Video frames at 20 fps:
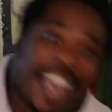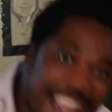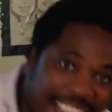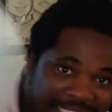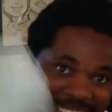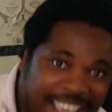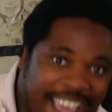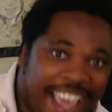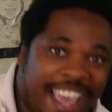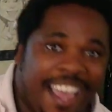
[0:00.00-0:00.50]

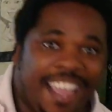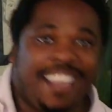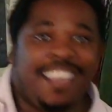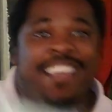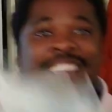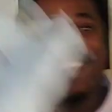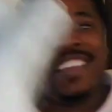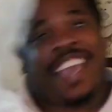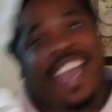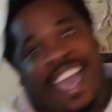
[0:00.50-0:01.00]
Tank
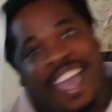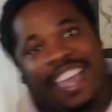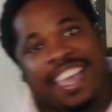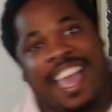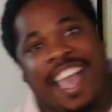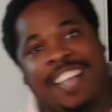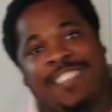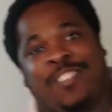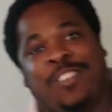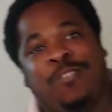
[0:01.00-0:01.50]
gang.
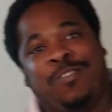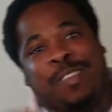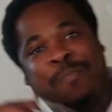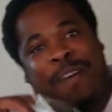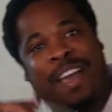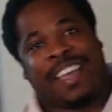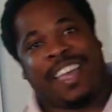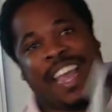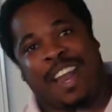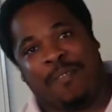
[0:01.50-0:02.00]
Gang. Salute
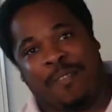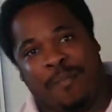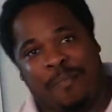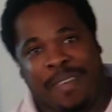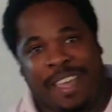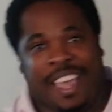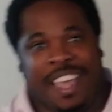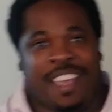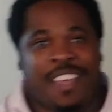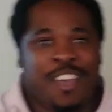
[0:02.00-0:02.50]
to my
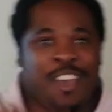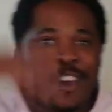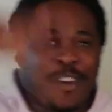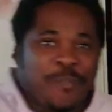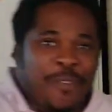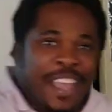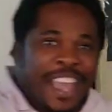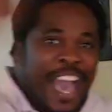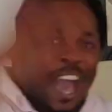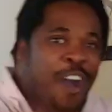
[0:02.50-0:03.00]
cameraman.
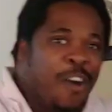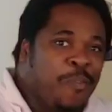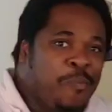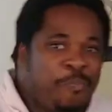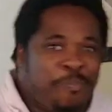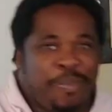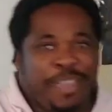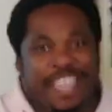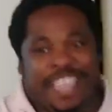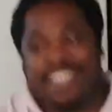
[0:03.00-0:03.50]
We out.
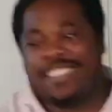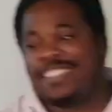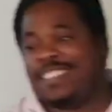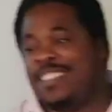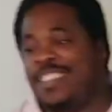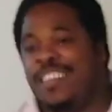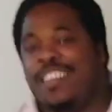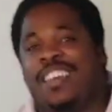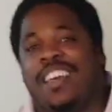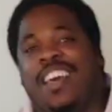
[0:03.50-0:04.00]

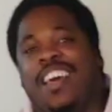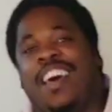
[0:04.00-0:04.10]
Peace.